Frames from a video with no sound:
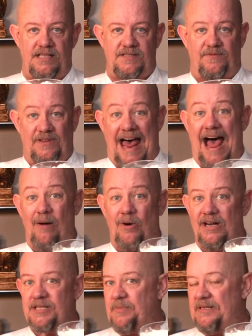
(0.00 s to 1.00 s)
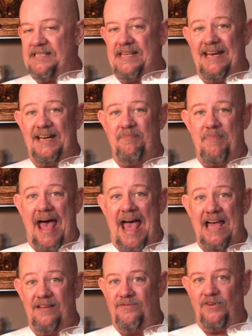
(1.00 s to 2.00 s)
flour has been sitting in a
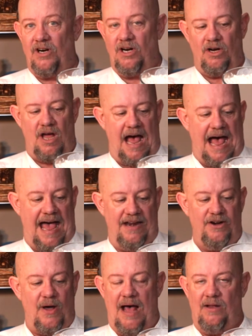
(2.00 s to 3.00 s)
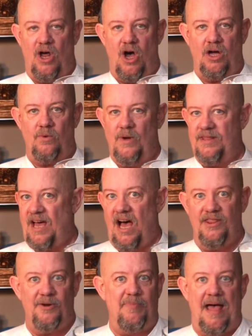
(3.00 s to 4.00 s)
bag for I don't know how long with
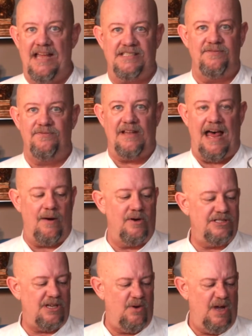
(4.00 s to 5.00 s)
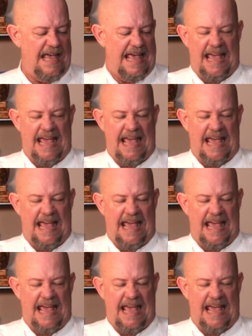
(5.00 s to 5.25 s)
other bags of flour, so